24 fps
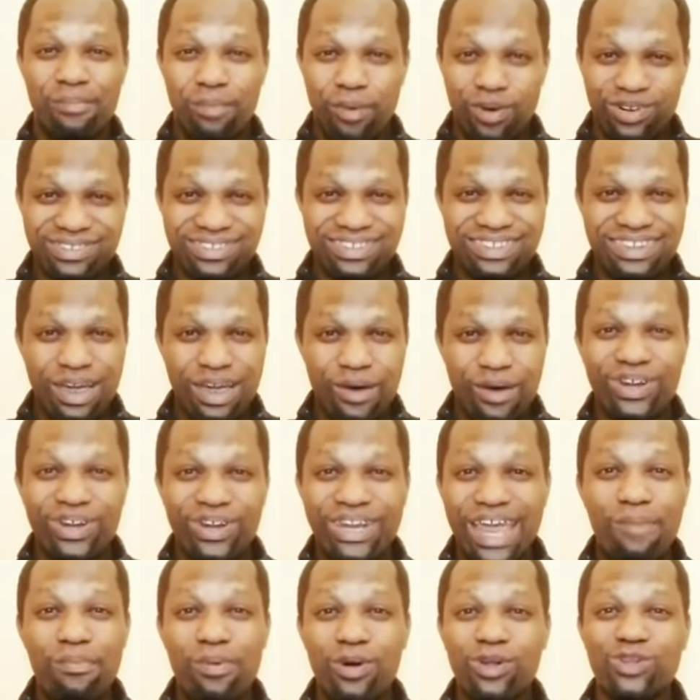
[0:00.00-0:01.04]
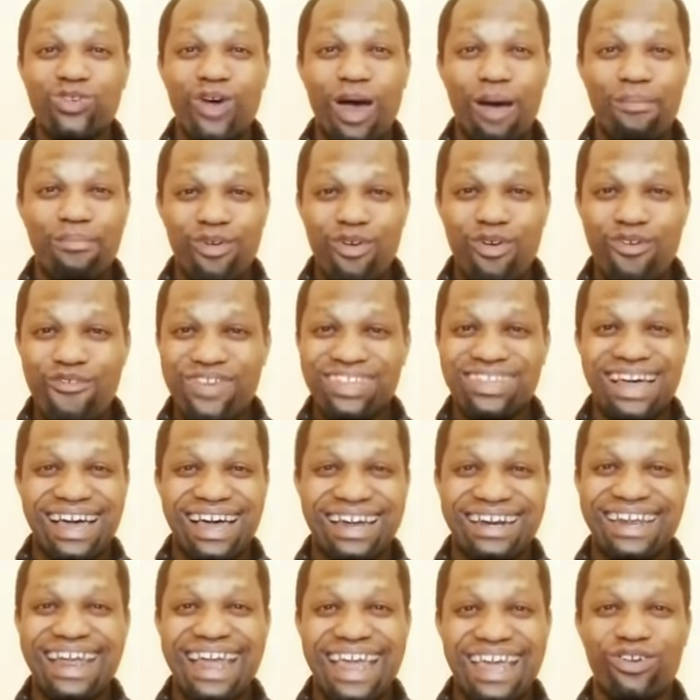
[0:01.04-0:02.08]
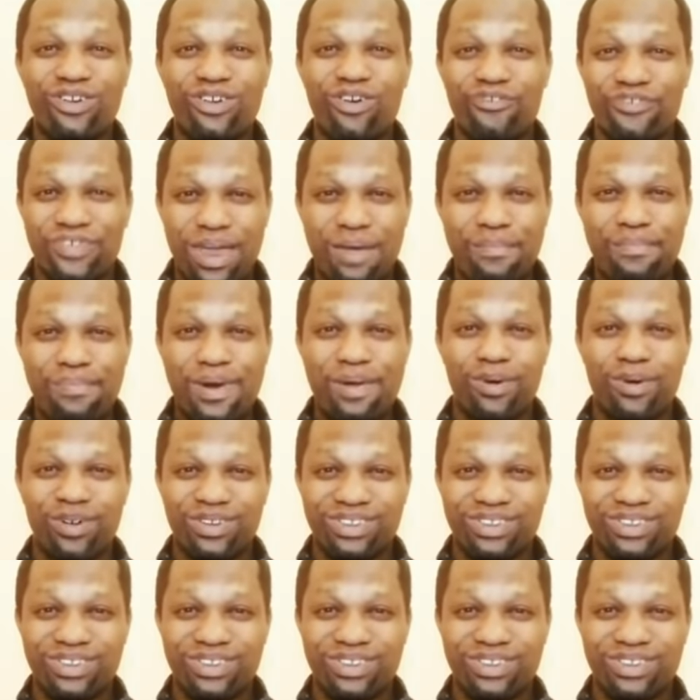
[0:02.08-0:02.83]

but they were able to approve it at the end of April.